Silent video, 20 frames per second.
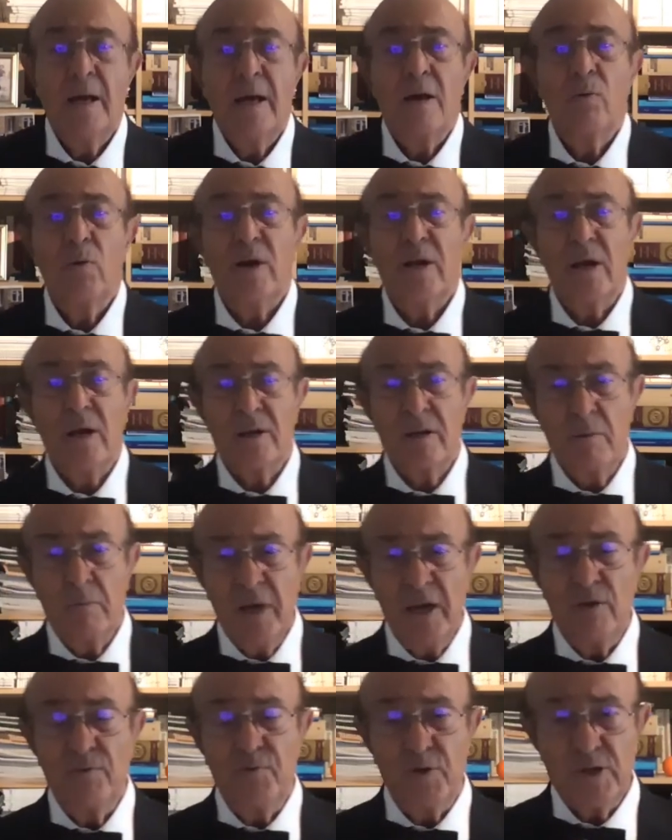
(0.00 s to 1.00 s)
where I
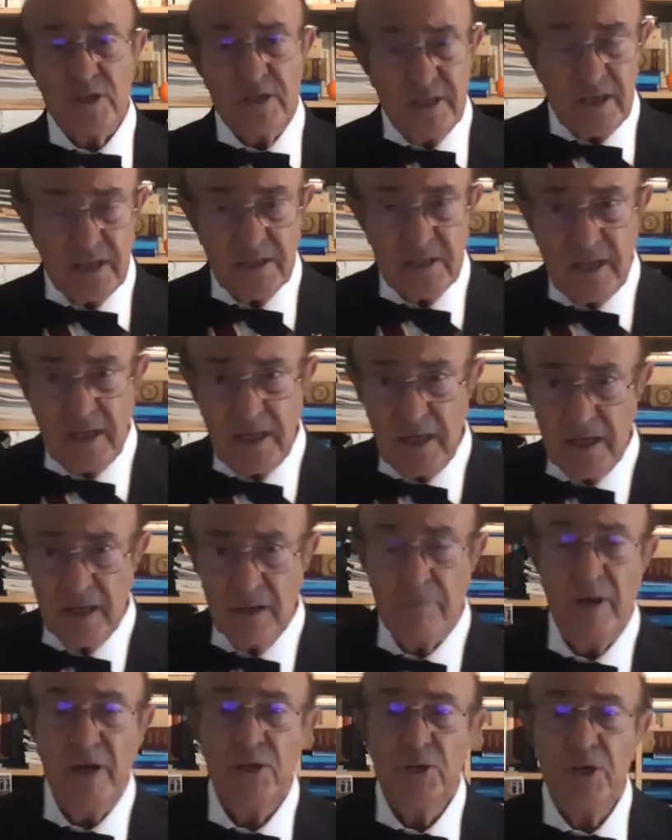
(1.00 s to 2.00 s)
remained for six
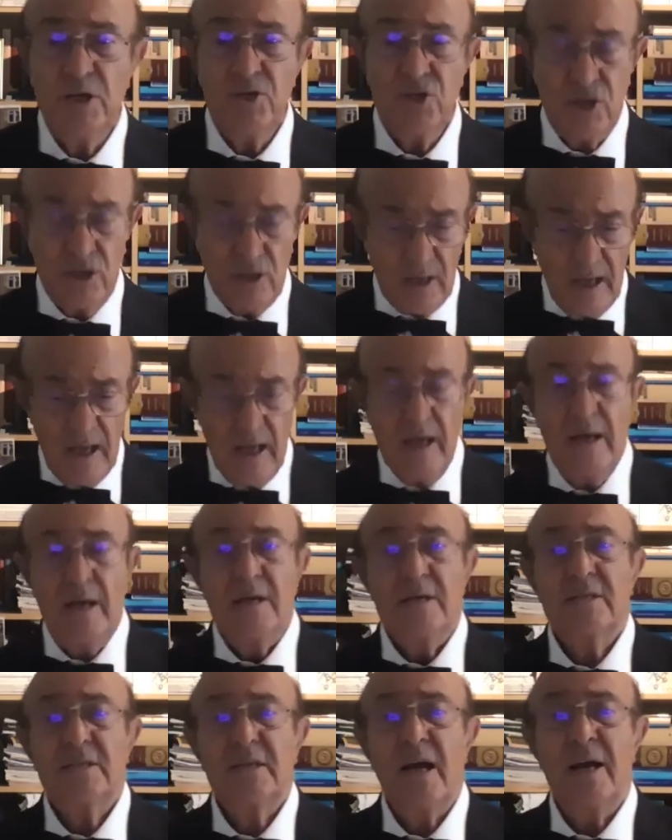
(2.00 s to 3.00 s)
years by teaching
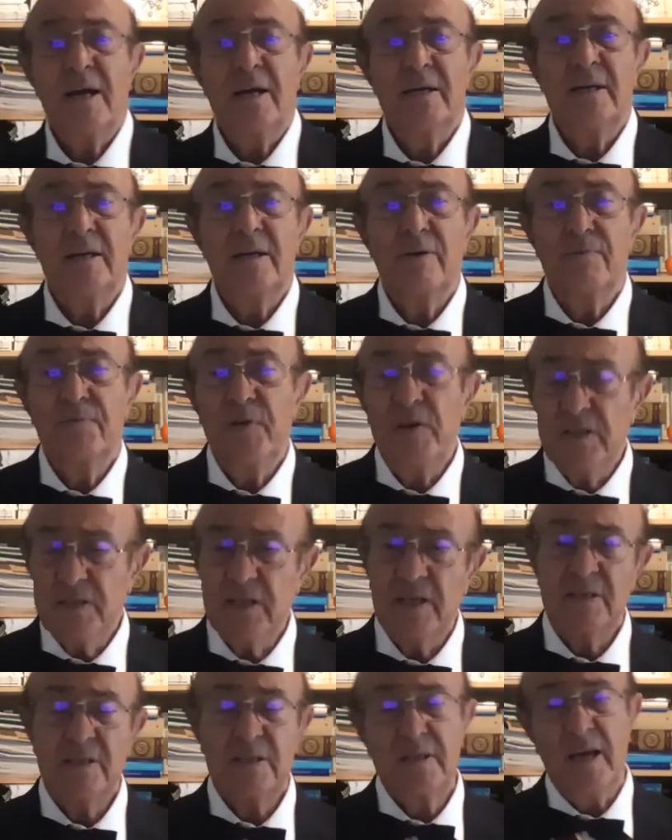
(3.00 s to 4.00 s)
science, uh,
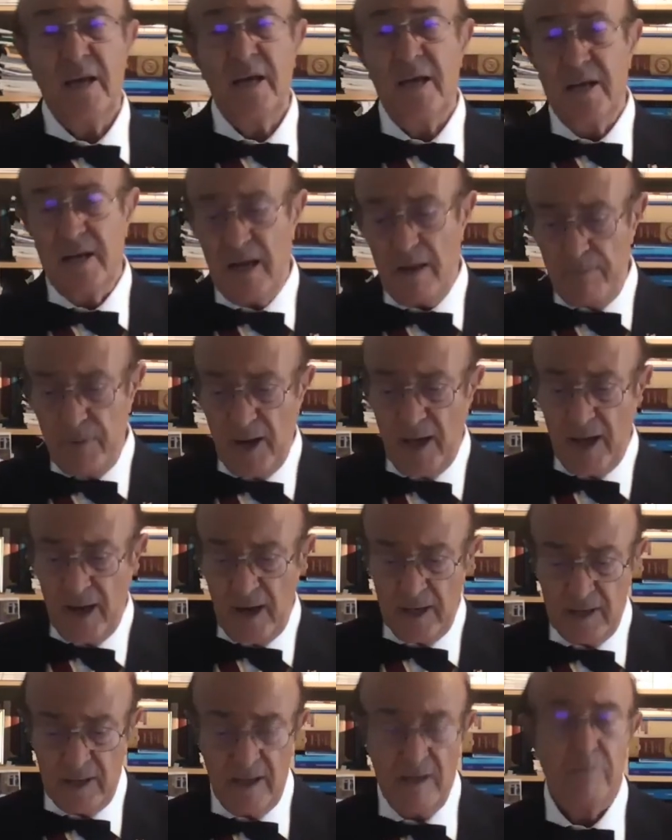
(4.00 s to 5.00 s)
physics and
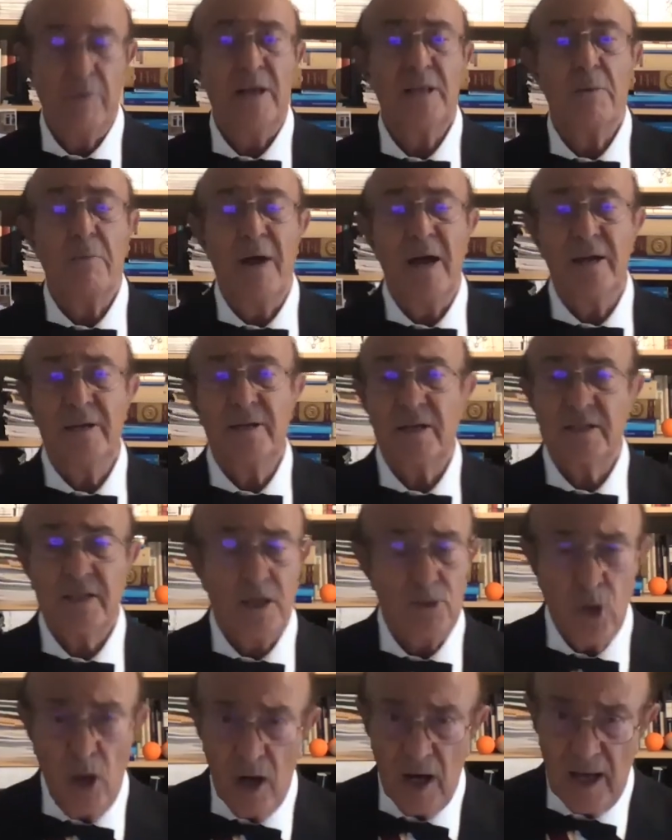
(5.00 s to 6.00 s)
applied mathematics
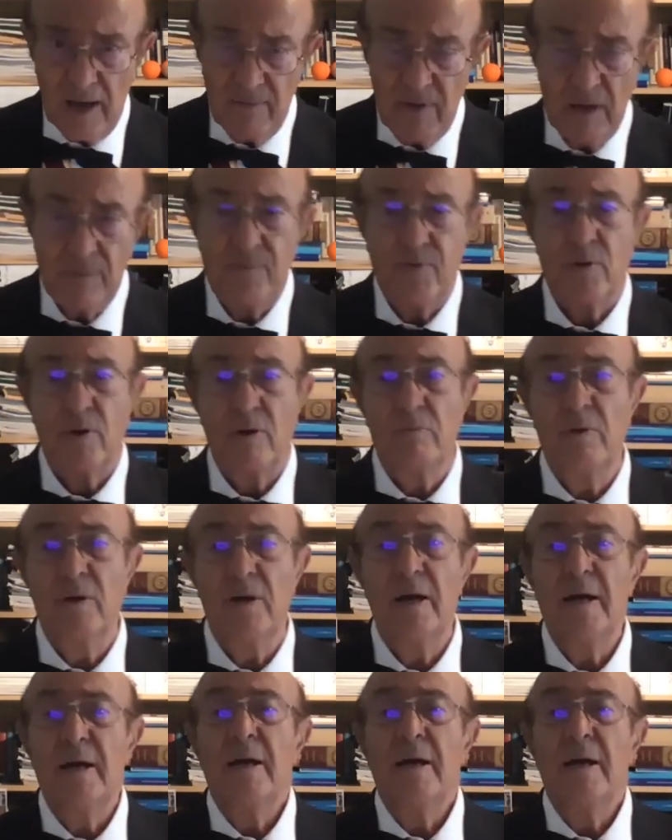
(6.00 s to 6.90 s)
at all levels, from uh,